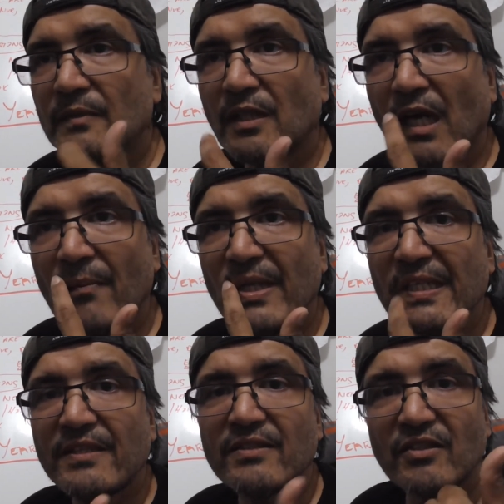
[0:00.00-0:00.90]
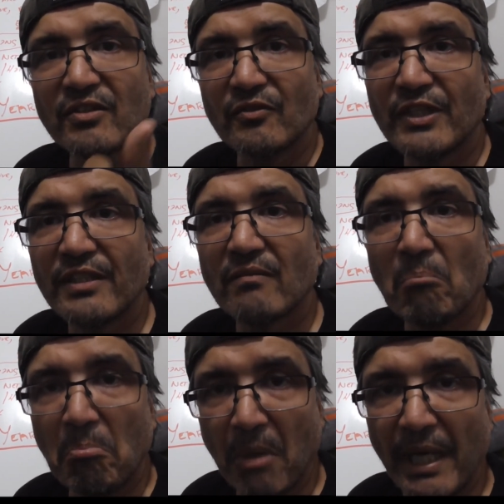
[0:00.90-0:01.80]
Diabetes is a
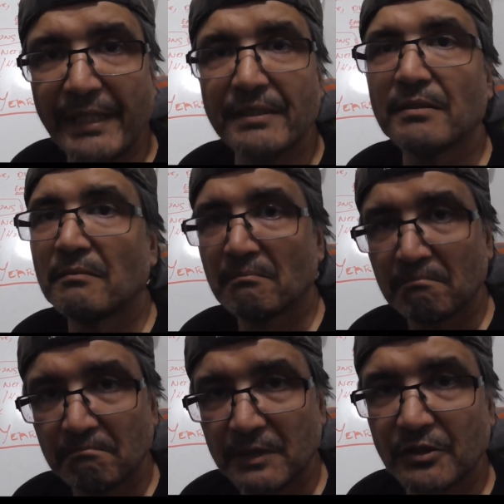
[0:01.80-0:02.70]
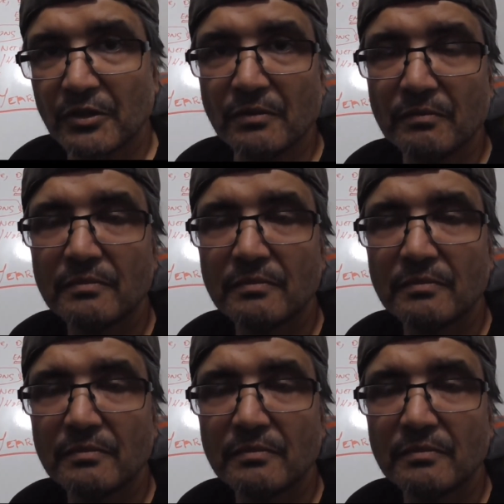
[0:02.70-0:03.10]
real mind screw.